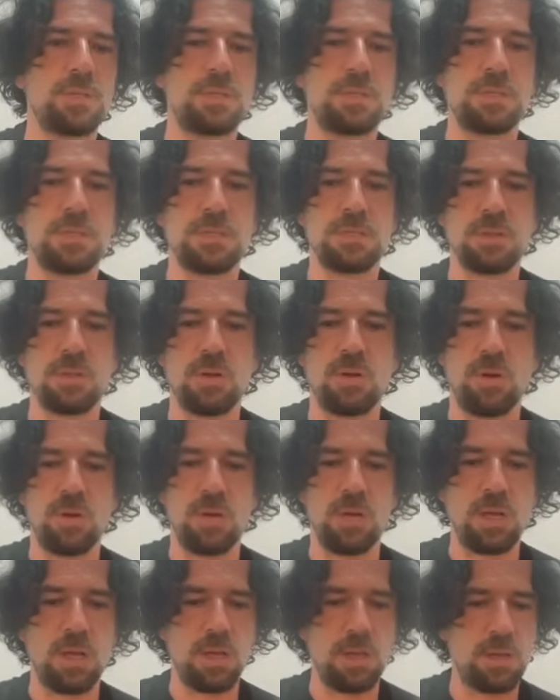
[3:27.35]
this is
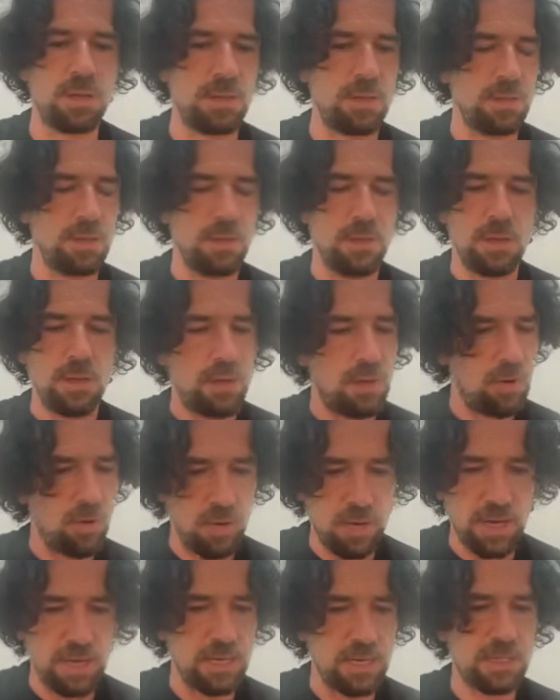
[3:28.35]
all
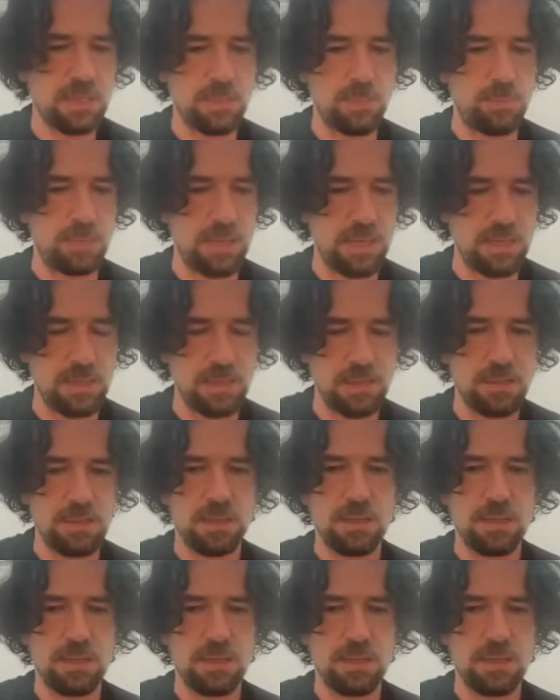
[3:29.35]
logarithmic